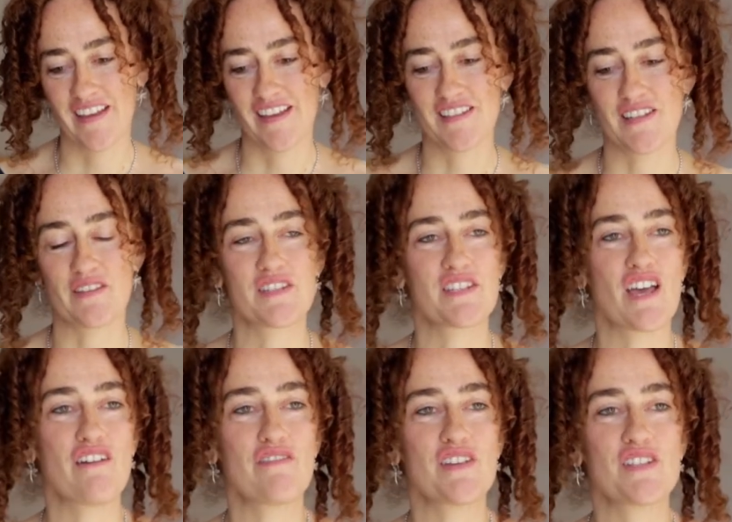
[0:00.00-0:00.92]
So the
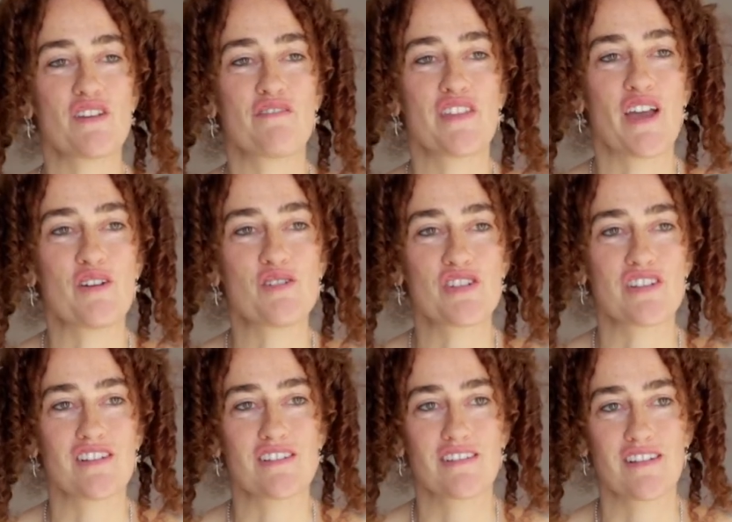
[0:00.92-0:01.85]
surface of the
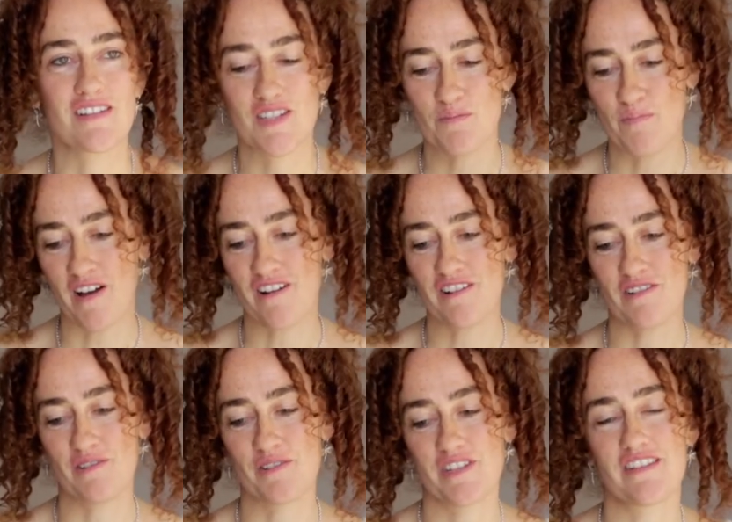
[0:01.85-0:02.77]
ocean
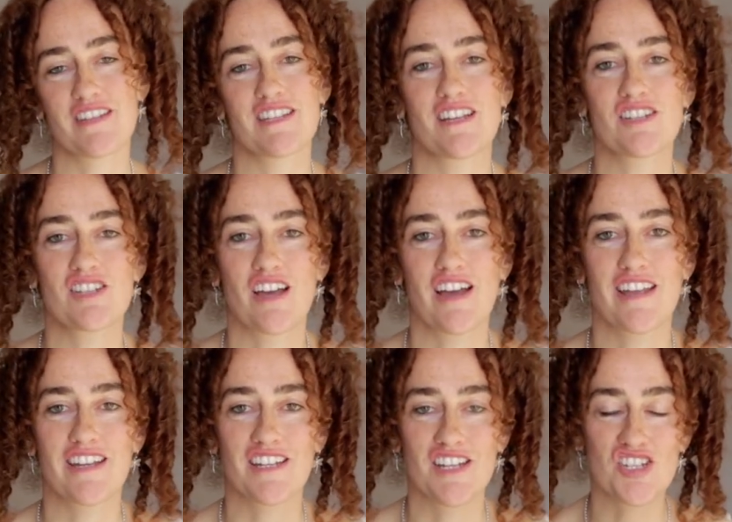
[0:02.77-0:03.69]
sparkles in the
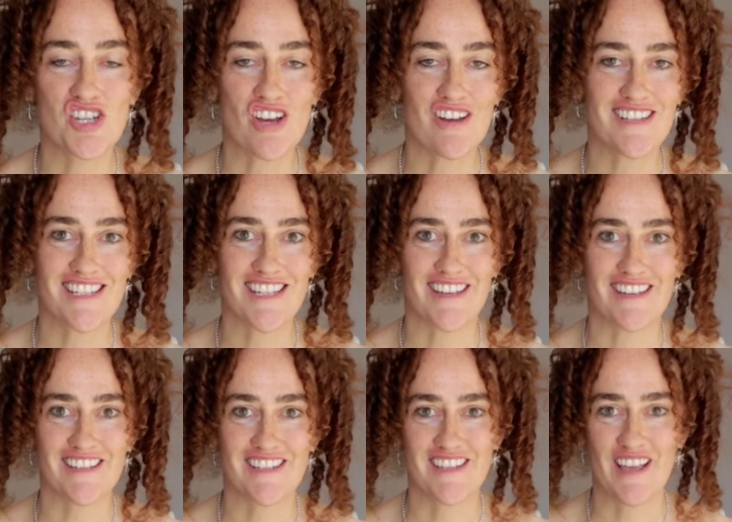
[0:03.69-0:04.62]
sunshine and enchants
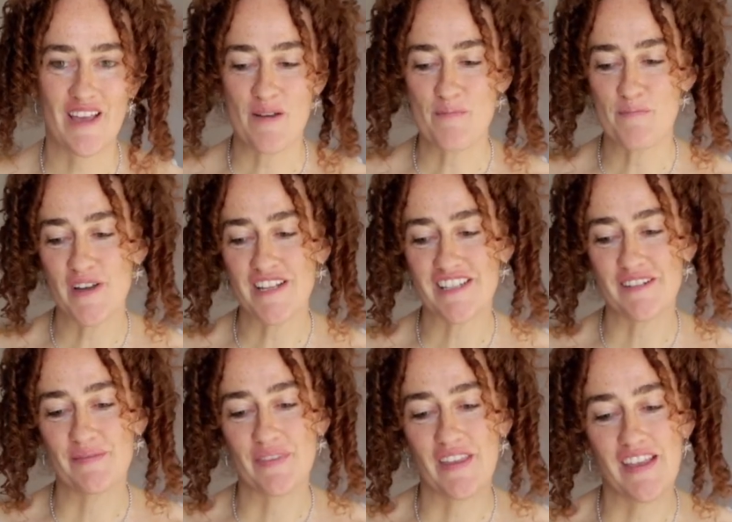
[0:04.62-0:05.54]
us, but
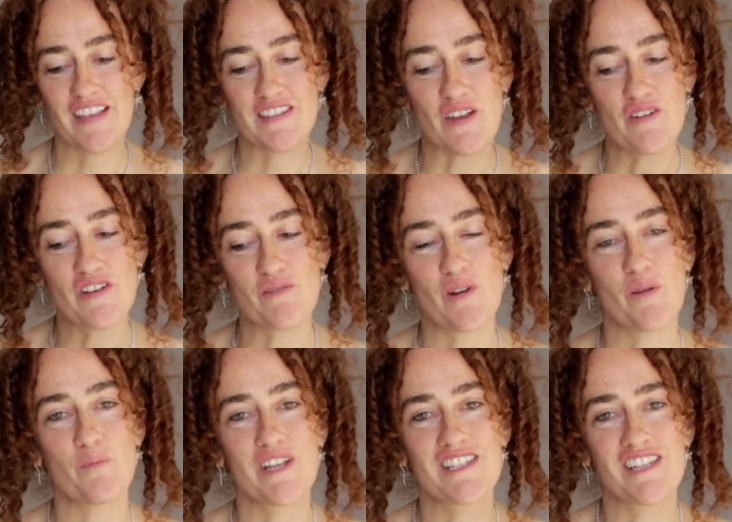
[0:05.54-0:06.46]
it's only
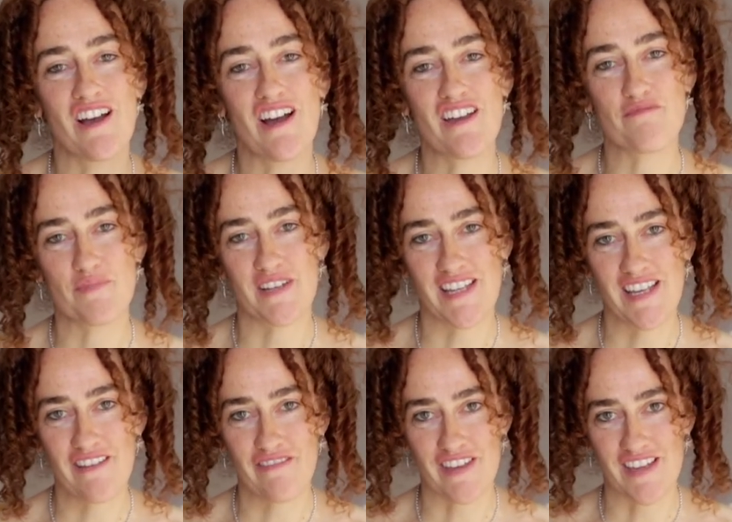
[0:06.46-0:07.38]
when we dive
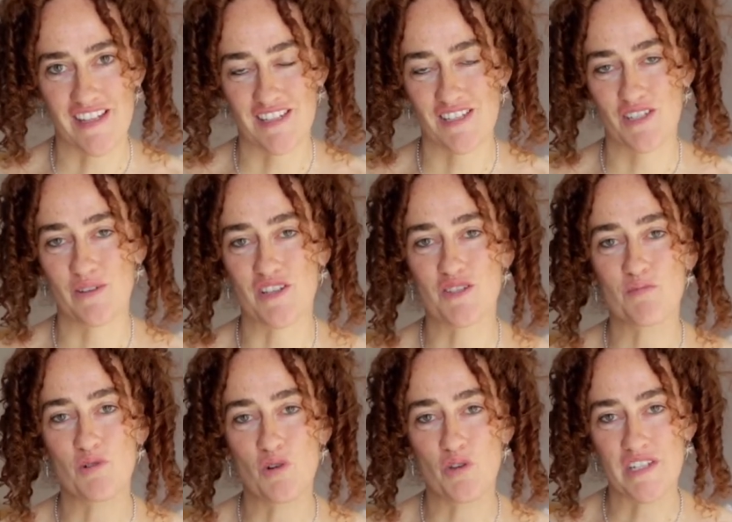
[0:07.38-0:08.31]
beneath it to
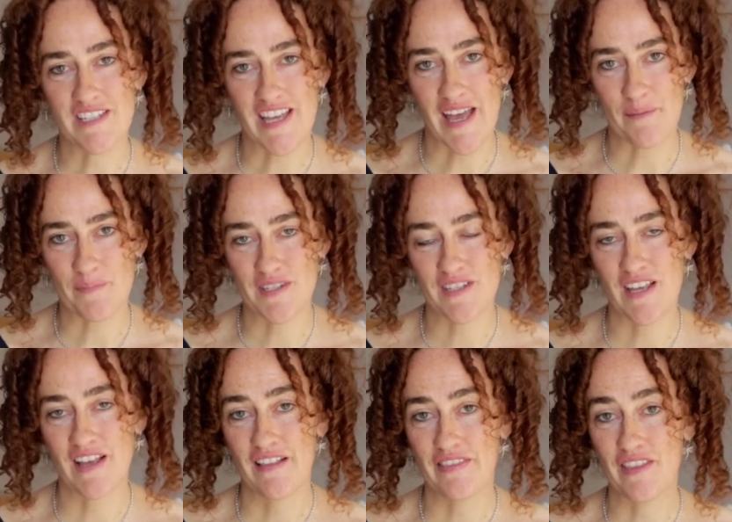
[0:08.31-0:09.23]
explore the depths
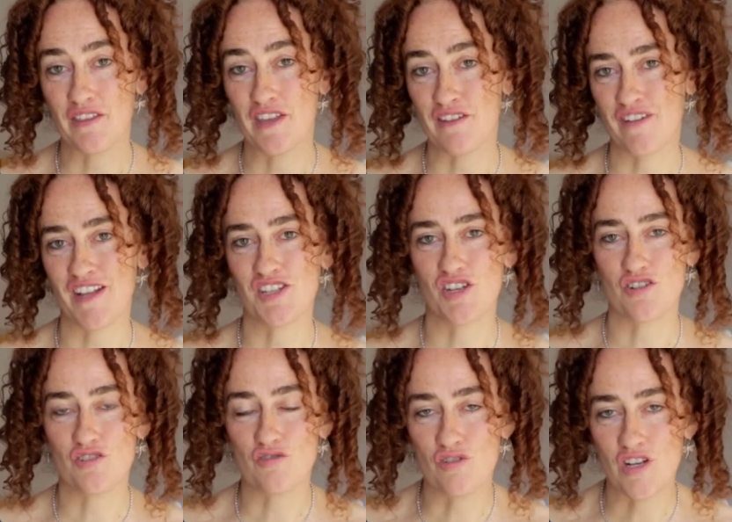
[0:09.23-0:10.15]
that the adventure
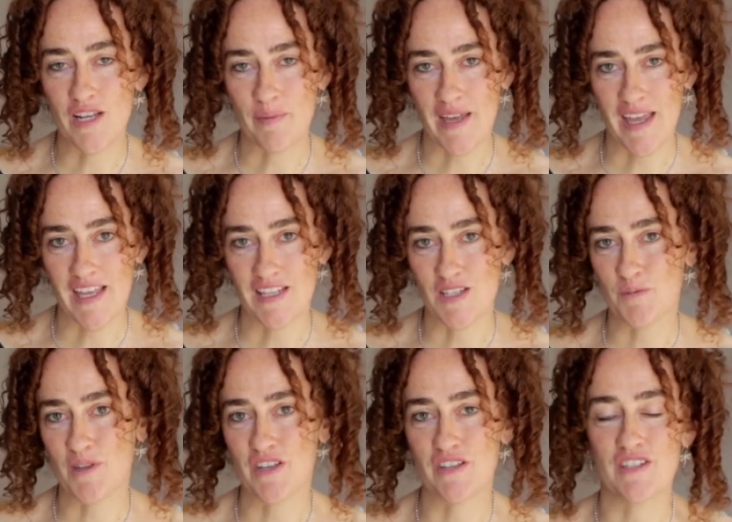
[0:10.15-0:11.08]
truly begins,
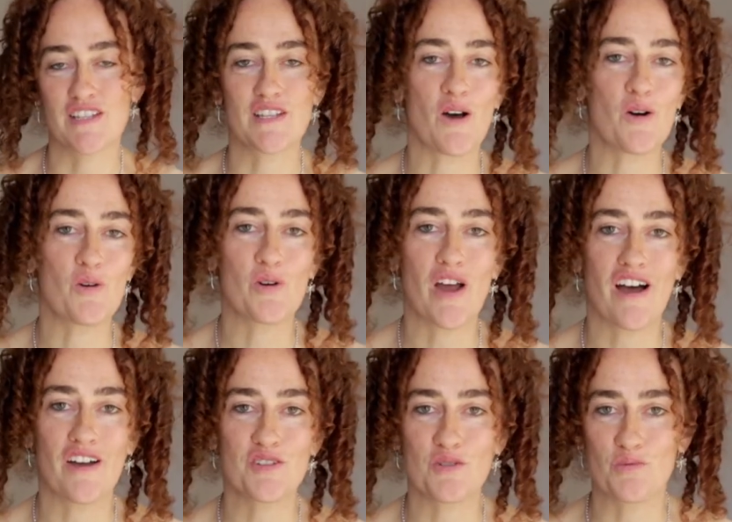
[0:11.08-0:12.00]
because this whole
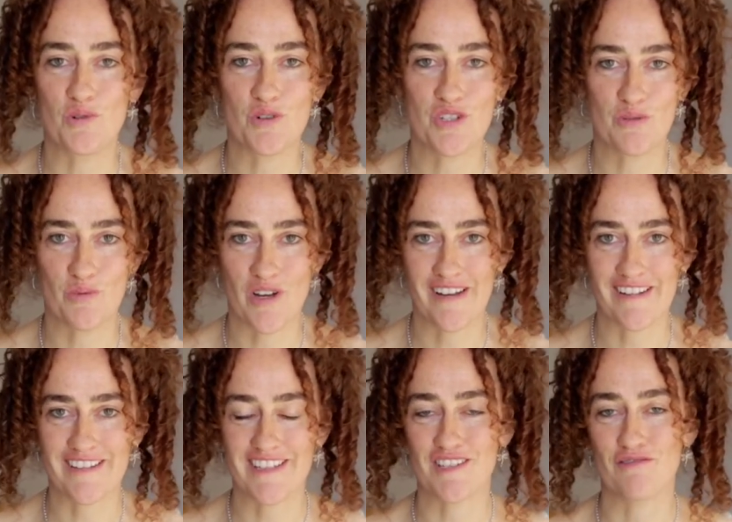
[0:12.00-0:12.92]
underwater
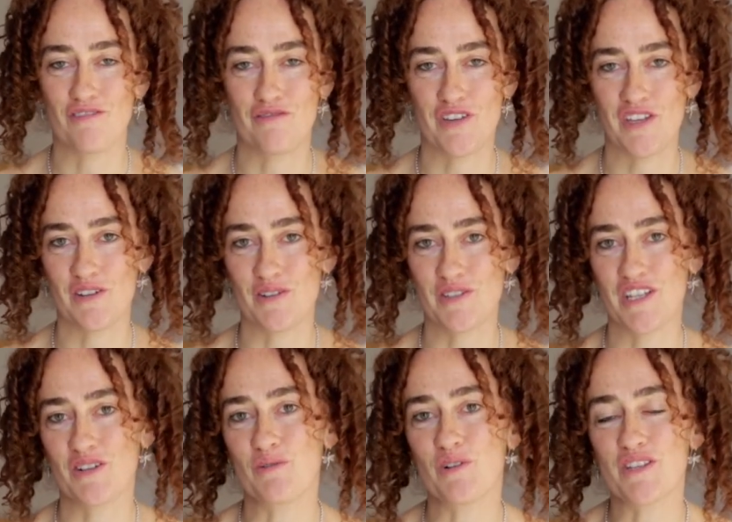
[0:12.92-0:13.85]
world is revealed
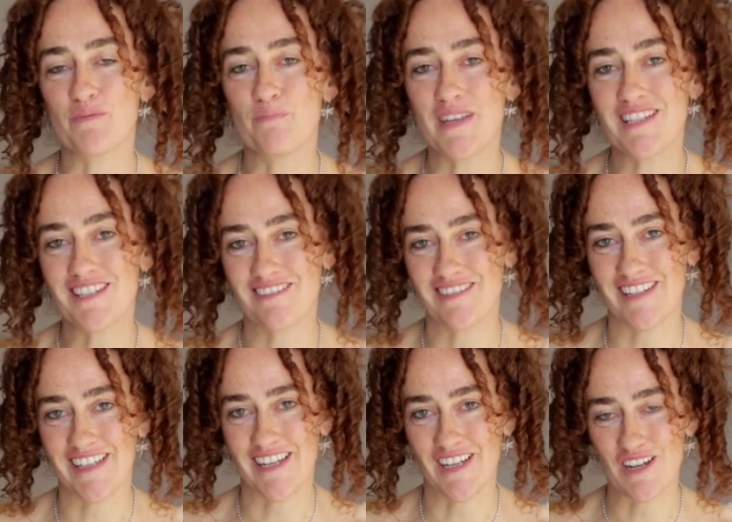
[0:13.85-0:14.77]
in all its
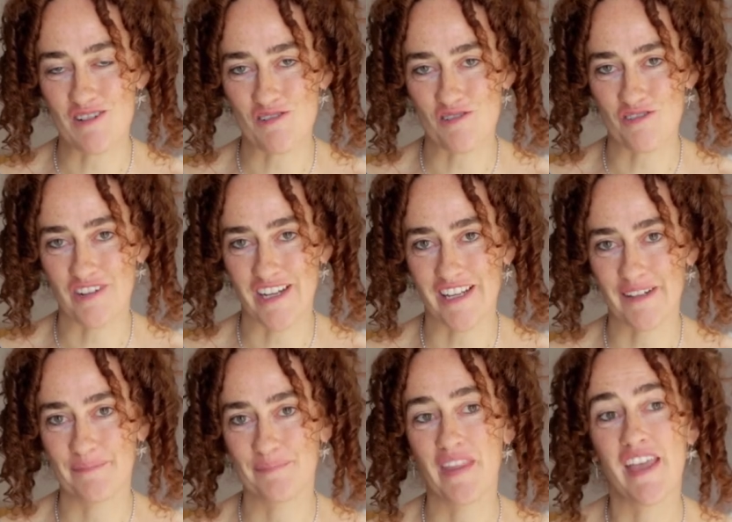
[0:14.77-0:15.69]
mystery and glory.
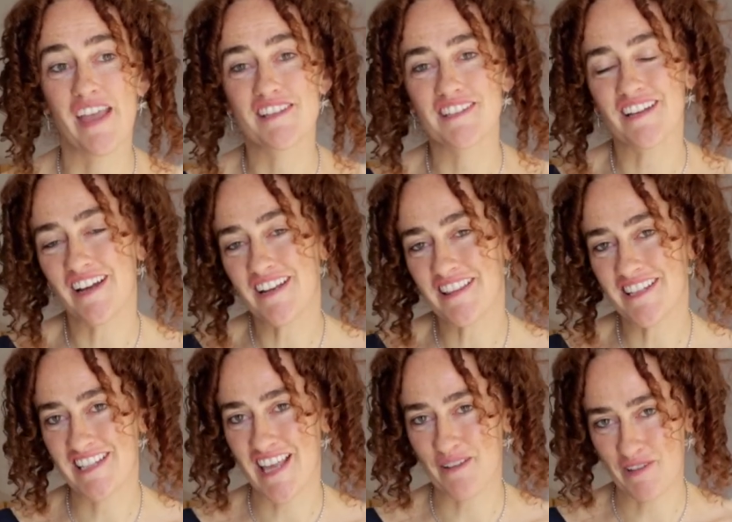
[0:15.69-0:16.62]
It's kind of the
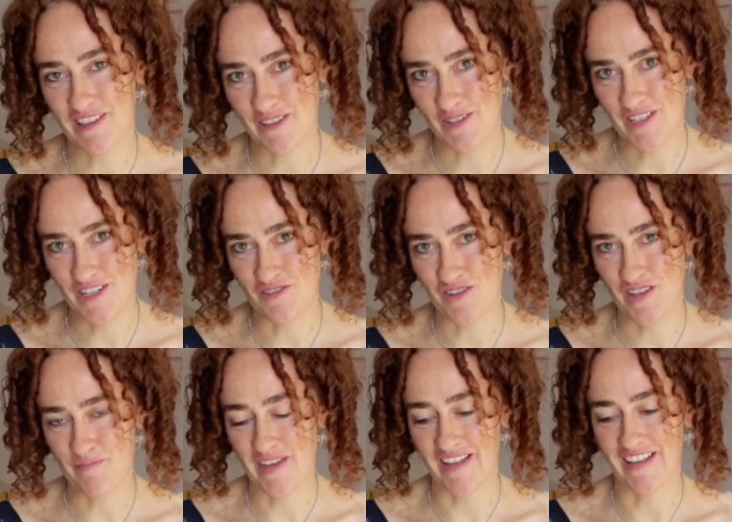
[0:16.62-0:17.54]
same with lucid
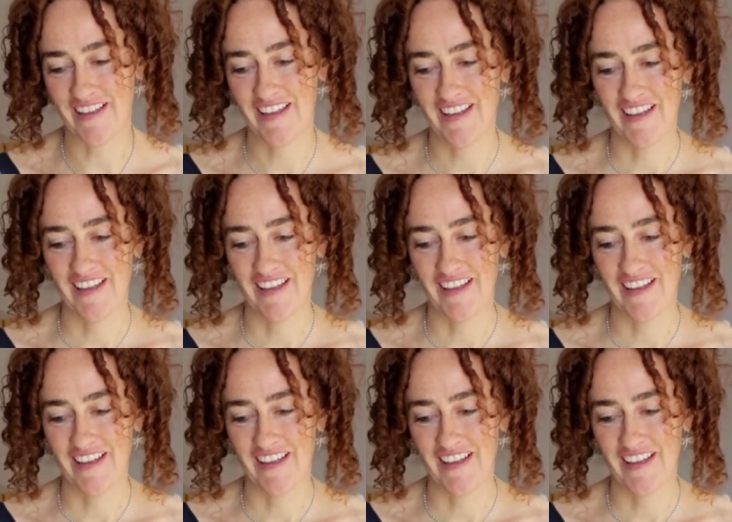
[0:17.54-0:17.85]
dreaming.